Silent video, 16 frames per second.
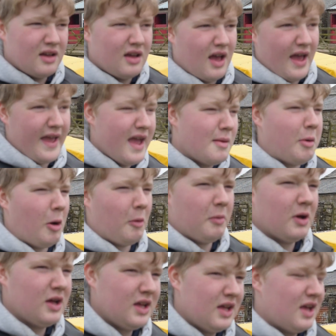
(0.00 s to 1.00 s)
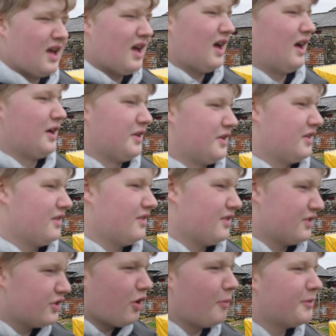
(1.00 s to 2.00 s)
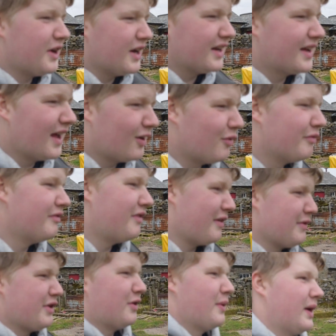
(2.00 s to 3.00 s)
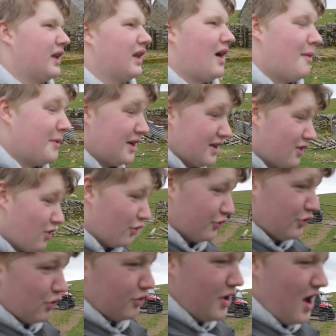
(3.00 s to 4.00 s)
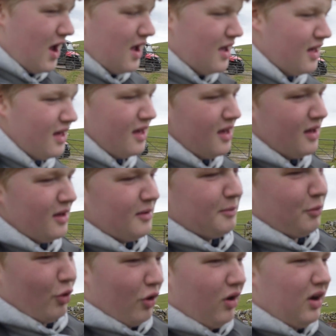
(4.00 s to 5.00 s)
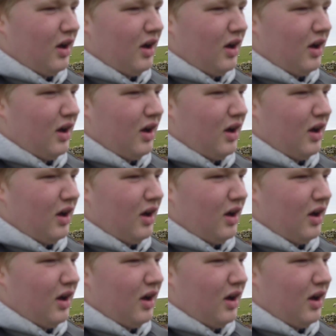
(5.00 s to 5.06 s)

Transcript: hay bob, and the job didn't get on very quickly. I mean, it got done, but